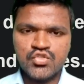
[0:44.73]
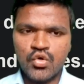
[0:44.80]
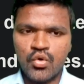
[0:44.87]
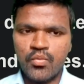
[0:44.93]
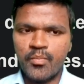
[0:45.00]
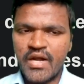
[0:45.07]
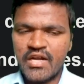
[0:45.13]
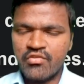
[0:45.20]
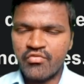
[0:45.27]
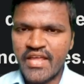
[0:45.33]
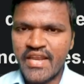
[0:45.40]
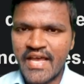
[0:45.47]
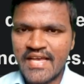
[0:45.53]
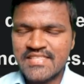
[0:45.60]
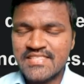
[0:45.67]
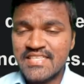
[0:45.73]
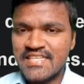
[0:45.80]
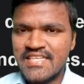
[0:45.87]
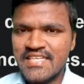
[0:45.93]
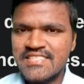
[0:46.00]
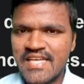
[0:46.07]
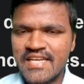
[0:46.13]
So but whereas the
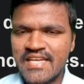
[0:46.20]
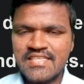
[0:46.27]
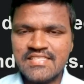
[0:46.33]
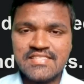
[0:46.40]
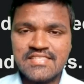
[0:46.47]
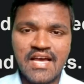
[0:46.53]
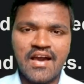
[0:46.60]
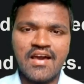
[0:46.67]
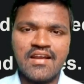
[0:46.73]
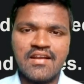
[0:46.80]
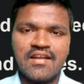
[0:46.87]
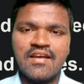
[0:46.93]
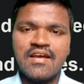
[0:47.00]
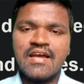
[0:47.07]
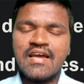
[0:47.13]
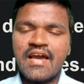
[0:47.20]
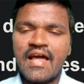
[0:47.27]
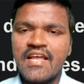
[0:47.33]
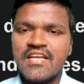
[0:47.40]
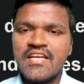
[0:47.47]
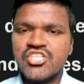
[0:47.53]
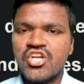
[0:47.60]
dictionaries are
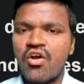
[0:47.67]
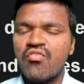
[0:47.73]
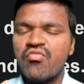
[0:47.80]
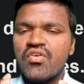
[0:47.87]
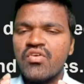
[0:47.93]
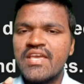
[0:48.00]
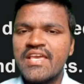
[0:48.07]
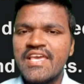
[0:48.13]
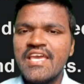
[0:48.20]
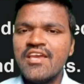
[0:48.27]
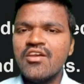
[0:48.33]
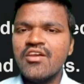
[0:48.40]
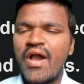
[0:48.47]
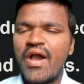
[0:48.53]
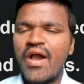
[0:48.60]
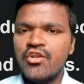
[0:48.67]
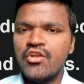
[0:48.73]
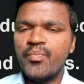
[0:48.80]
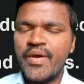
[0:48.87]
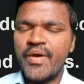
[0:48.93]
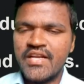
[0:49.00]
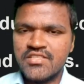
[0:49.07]
collection of key
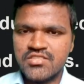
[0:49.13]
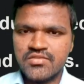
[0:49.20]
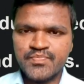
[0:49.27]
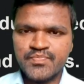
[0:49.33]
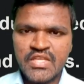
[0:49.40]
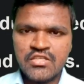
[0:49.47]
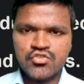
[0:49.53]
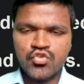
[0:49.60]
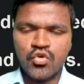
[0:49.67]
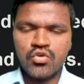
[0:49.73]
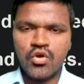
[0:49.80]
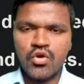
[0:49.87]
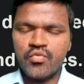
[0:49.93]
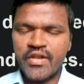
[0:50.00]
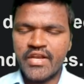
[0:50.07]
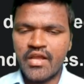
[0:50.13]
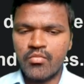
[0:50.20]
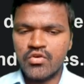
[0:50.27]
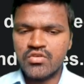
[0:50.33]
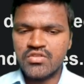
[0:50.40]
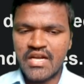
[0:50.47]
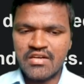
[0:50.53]
value pairs. So don't worry
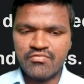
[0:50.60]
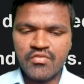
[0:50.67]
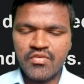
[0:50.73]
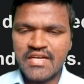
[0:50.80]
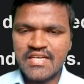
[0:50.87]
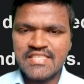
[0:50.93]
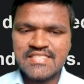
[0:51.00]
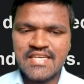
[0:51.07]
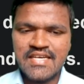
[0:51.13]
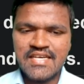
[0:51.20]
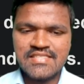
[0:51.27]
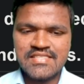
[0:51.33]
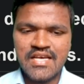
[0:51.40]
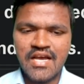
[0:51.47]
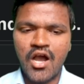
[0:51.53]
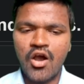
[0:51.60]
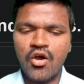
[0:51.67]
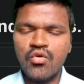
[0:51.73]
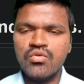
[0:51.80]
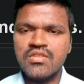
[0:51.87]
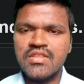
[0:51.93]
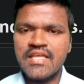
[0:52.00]
about that. We will discuss
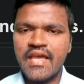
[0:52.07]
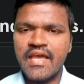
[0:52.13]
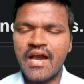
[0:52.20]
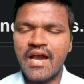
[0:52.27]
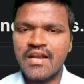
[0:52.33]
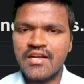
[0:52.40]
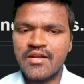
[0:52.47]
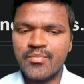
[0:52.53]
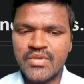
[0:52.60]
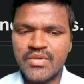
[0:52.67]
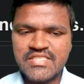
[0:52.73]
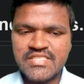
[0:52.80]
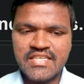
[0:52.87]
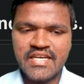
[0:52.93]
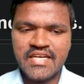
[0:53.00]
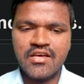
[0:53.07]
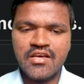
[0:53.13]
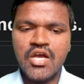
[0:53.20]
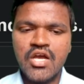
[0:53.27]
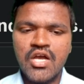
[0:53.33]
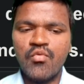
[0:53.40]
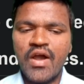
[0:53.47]
how they are
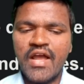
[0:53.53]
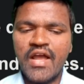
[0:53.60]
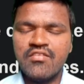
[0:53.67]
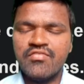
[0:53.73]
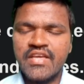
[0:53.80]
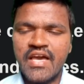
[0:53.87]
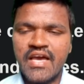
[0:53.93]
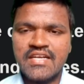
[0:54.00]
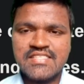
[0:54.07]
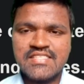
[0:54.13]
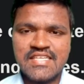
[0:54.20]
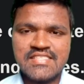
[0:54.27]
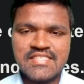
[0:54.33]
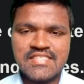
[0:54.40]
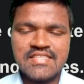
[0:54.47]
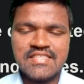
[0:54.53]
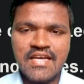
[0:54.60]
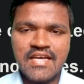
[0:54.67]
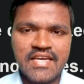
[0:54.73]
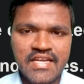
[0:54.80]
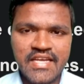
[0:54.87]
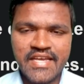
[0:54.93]
represented while we are discussing
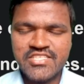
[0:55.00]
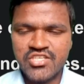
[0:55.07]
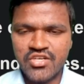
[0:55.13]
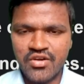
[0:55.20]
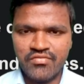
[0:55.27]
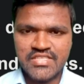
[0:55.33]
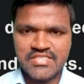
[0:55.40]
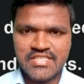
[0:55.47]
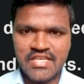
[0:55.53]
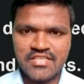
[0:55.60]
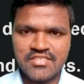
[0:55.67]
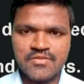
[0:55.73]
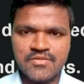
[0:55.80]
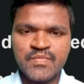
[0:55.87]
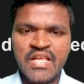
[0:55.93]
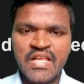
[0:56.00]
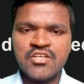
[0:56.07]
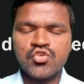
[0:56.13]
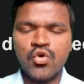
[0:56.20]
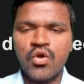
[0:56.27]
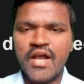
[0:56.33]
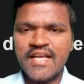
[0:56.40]
the creation of dictionaries.
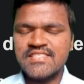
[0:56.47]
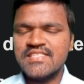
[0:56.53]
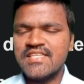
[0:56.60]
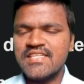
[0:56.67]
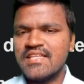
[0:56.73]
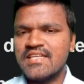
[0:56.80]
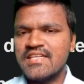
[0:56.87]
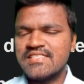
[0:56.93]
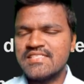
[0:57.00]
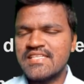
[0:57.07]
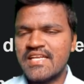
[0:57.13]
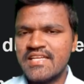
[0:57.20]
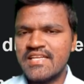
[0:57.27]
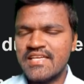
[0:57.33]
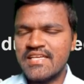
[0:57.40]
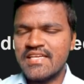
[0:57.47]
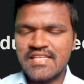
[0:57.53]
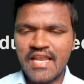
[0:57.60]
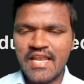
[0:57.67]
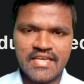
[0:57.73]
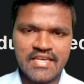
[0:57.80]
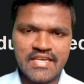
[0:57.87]
So consider the dictionary
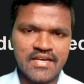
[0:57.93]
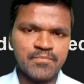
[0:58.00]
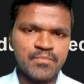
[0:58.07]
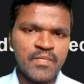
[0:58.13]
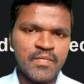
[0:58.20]
is like